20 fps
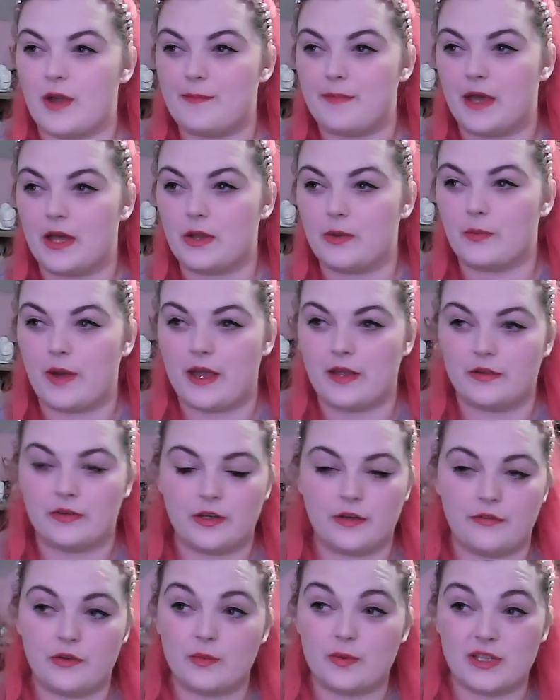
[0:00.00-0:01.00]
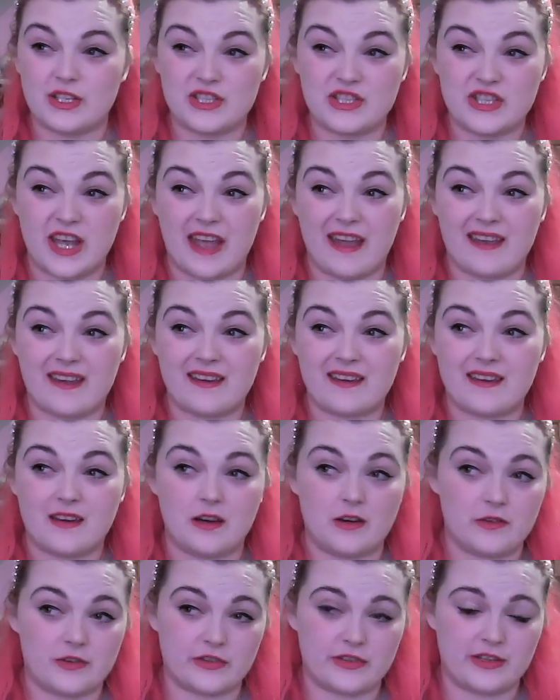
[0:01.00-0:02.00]
by the way, so if you want to check
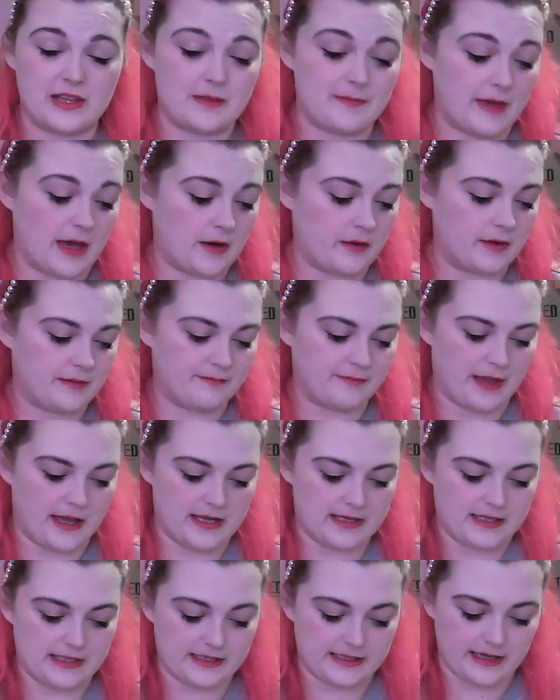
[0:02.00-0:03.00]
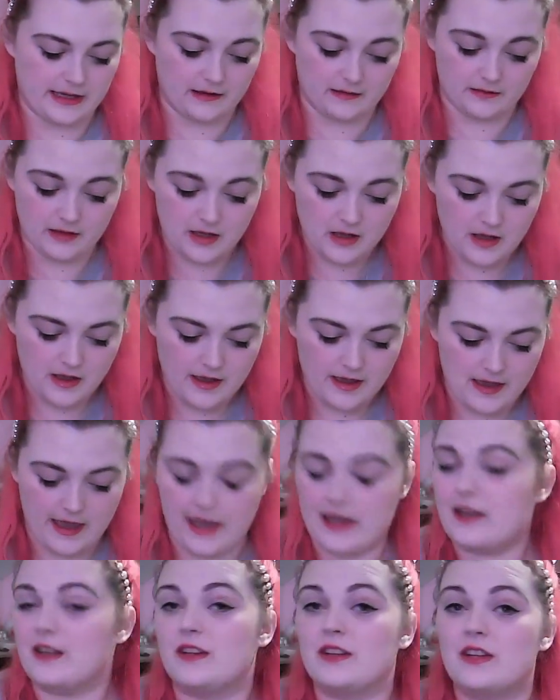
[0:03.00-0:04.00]
obviously them out in bare detail, head
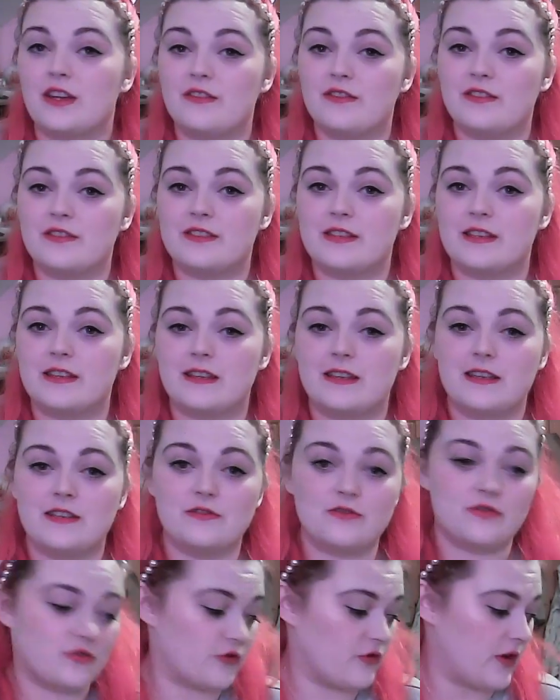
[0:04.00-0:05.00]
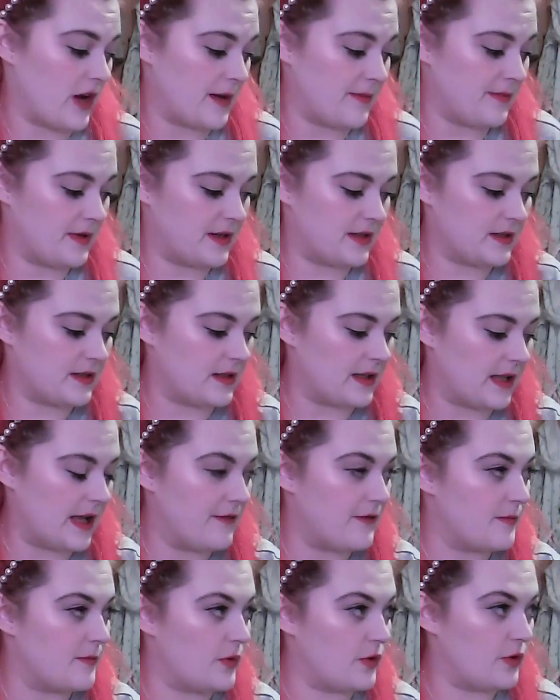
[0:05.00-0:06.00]
on over to Instagram and I'll have
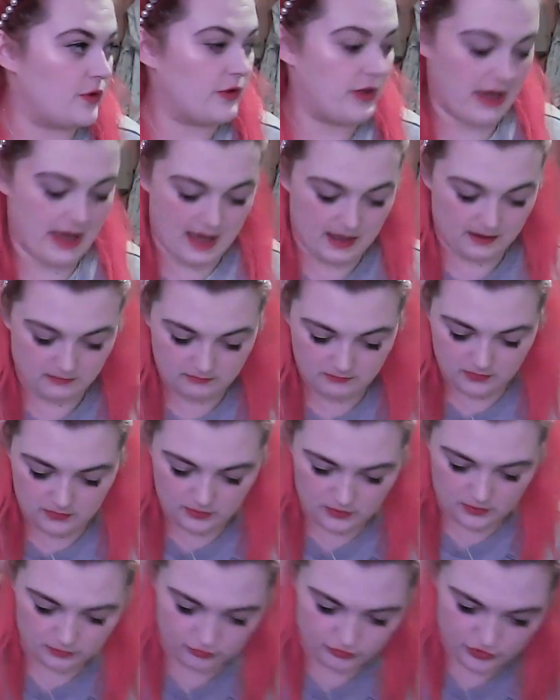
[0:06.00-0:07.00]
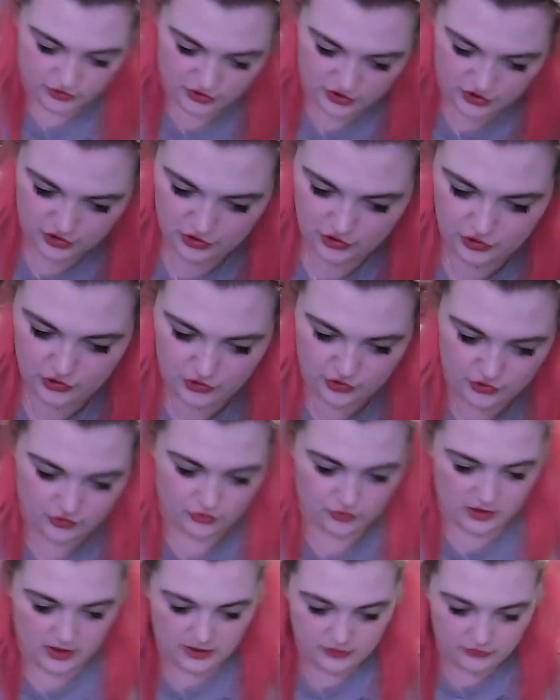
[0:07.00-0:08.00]
them all there. Oh,
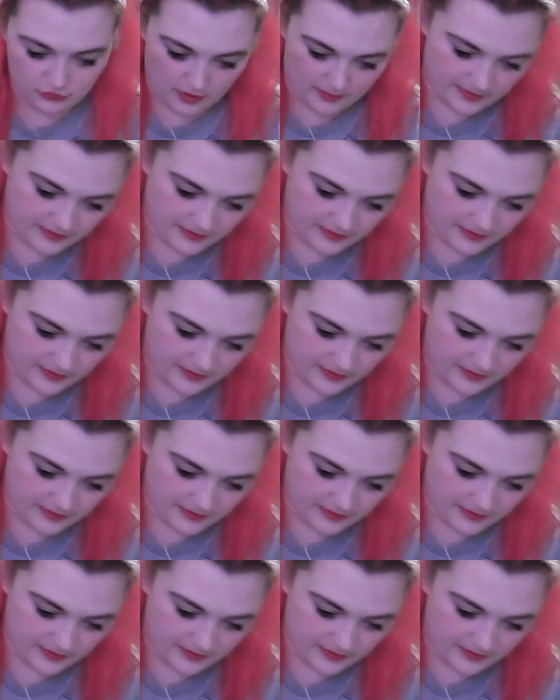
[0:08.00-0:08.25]
sugar, dropping